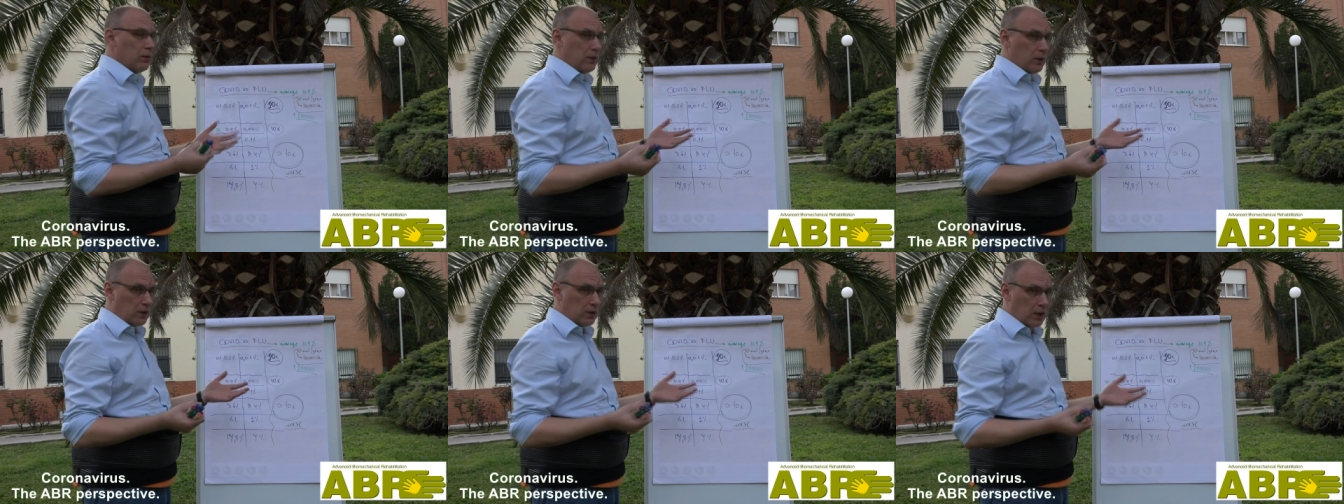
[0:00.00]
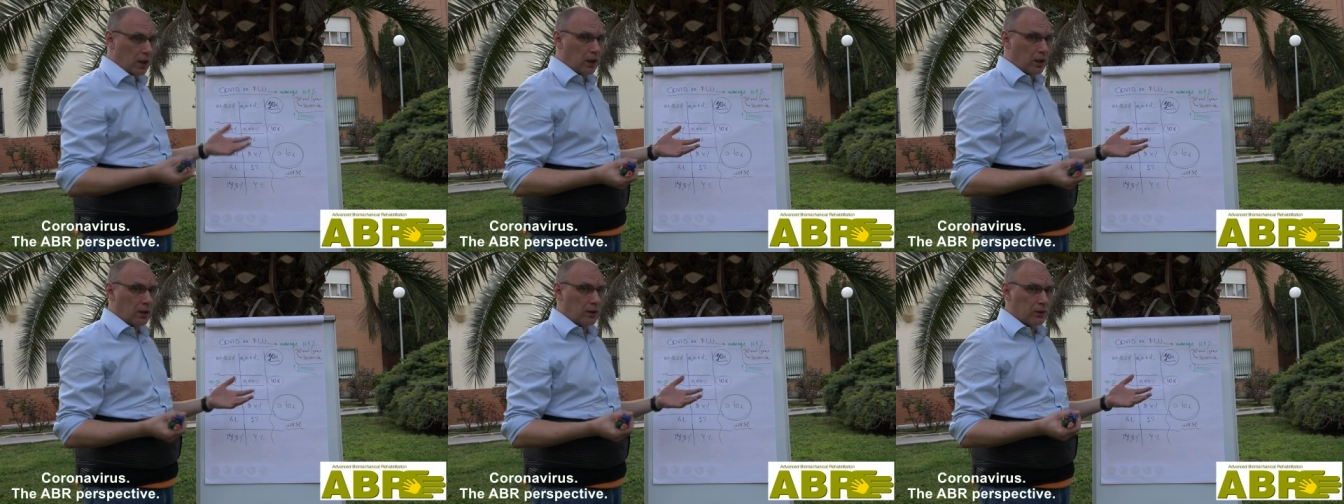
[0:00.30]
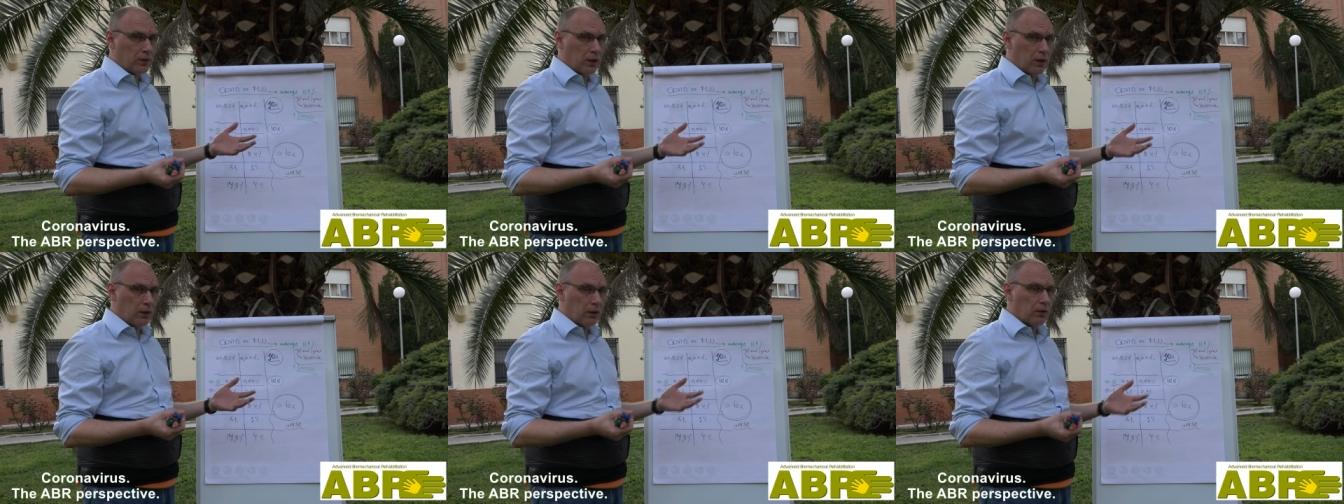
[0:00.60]
the second
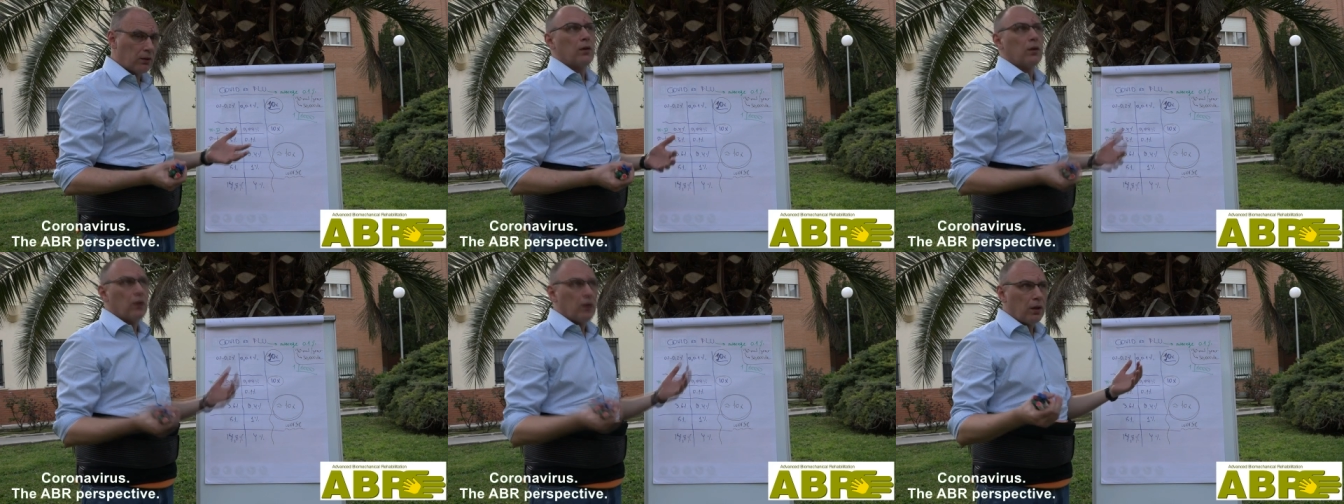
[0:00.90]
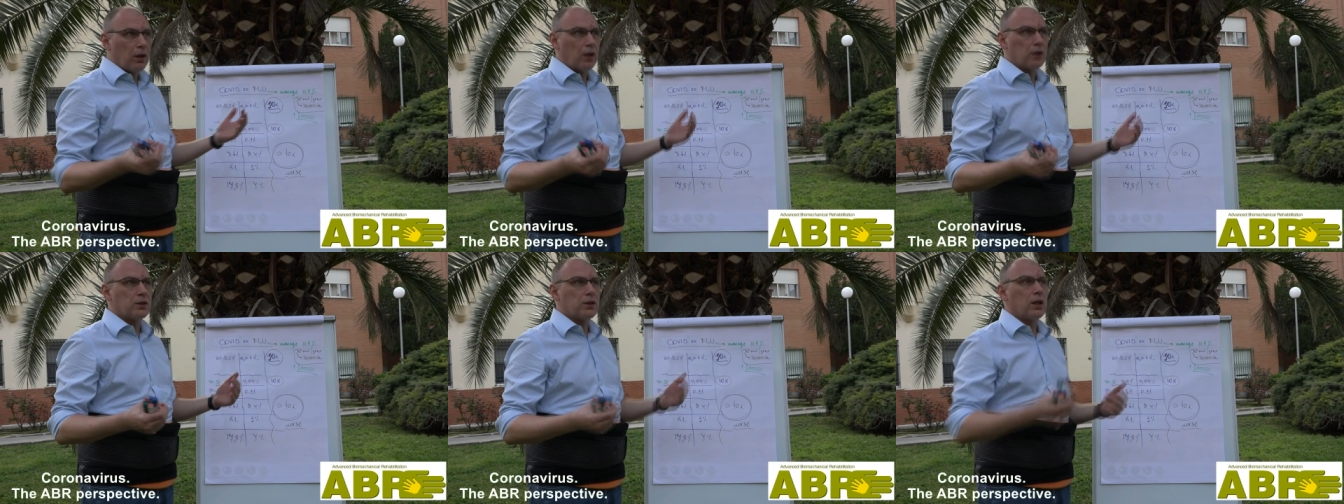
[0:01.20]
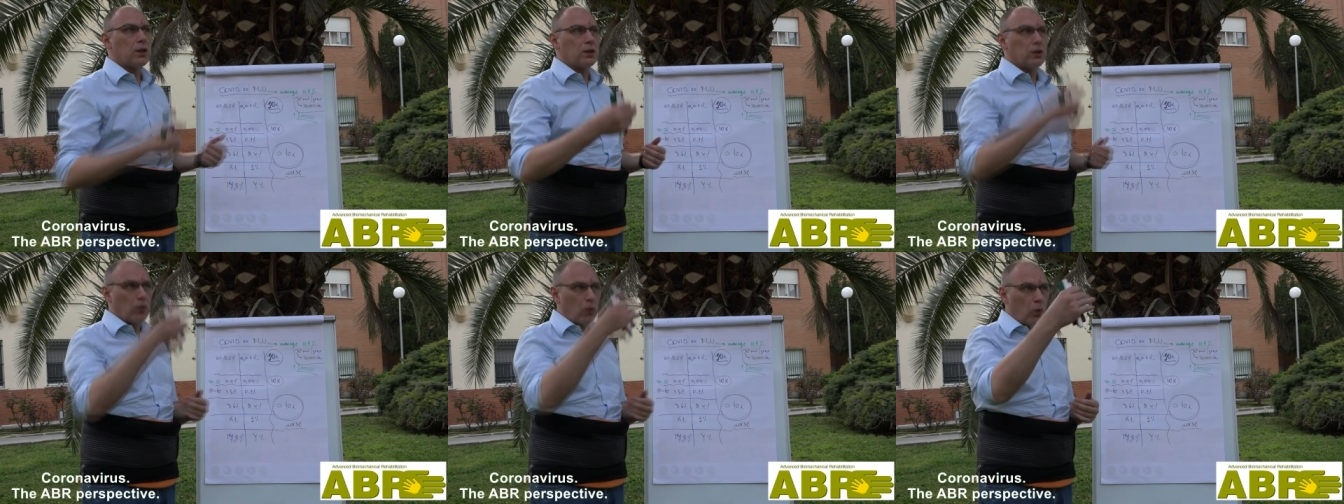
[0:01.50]
thing is
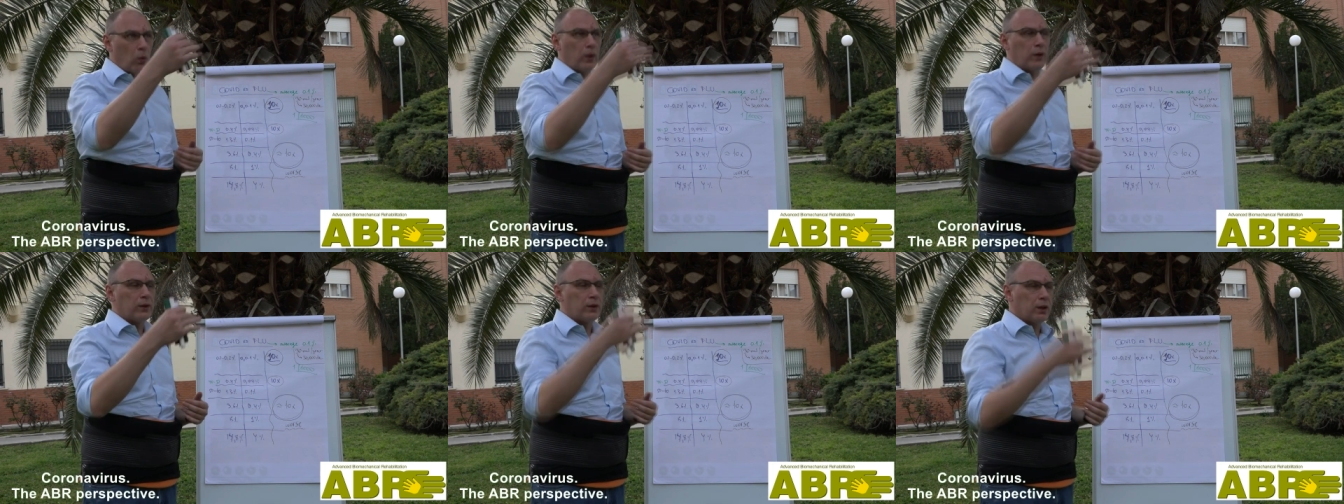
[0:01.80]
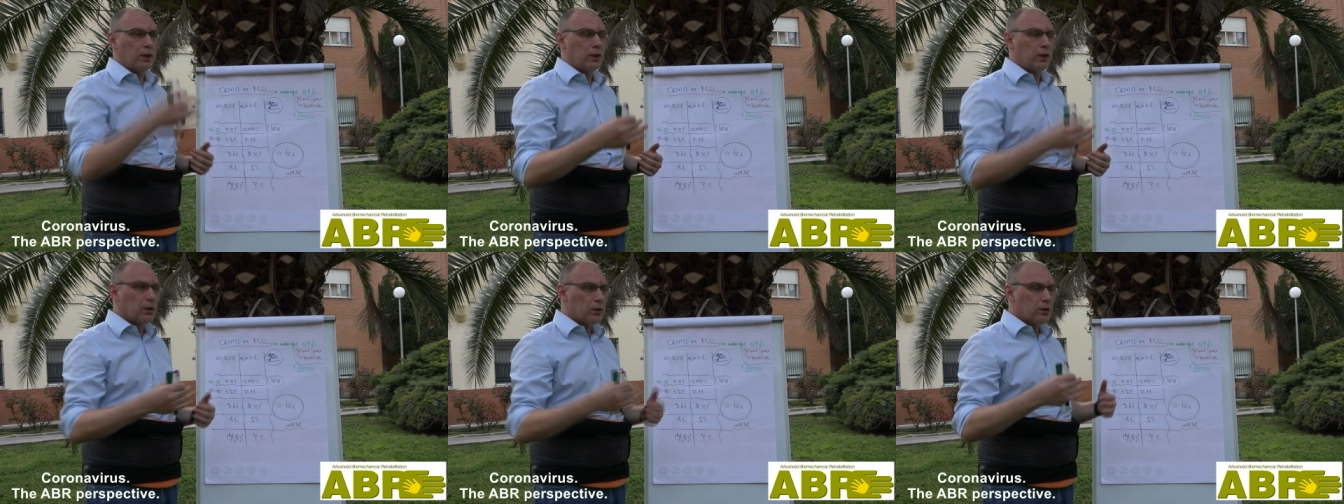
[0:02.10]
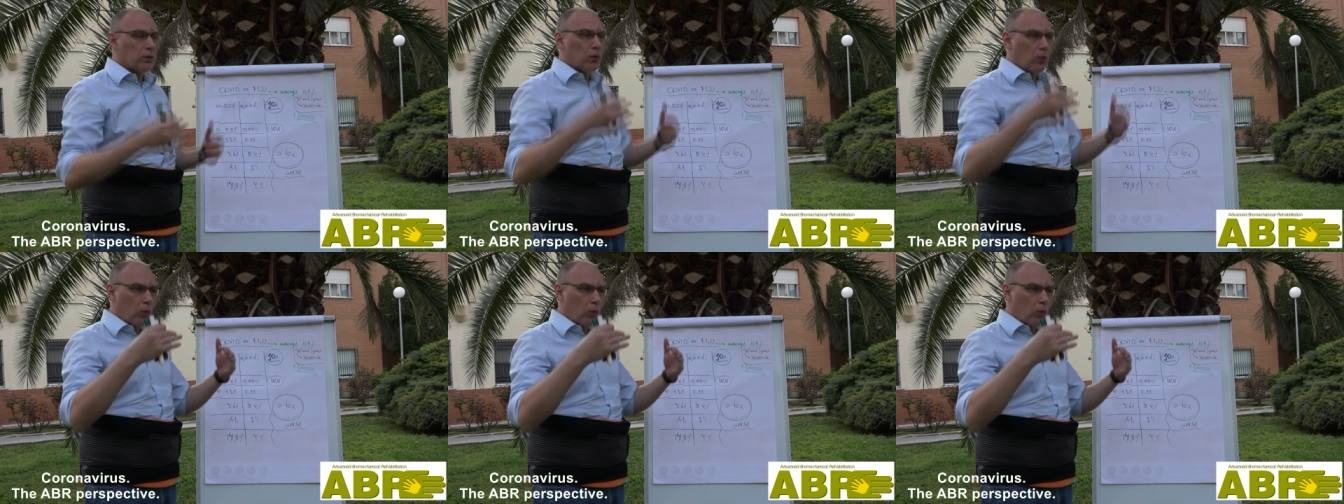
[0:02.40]
that within it,